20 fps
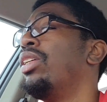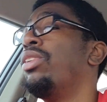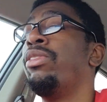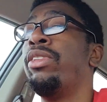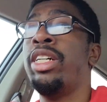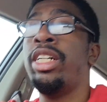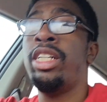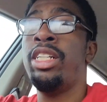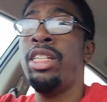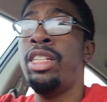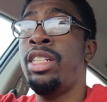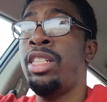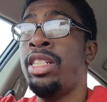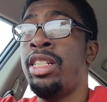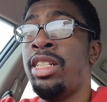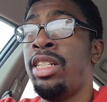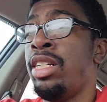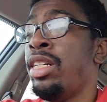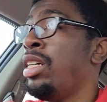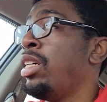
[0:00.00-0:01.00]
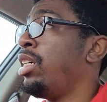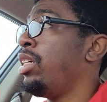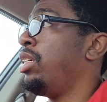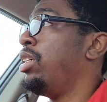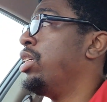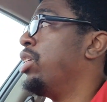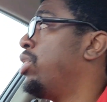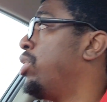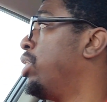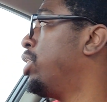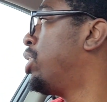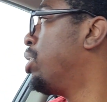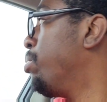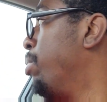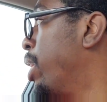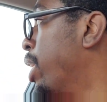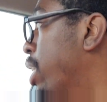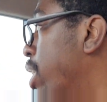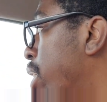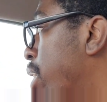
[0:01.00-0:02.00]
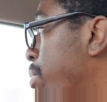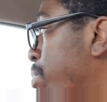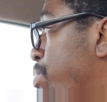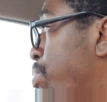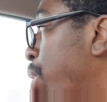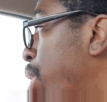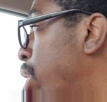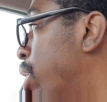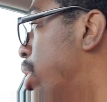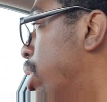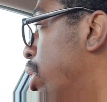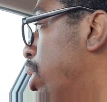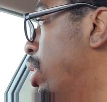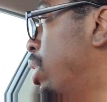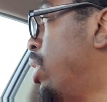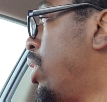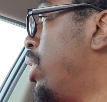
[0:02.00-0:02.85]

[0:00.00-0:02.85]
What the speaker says: it ready. This will make a person,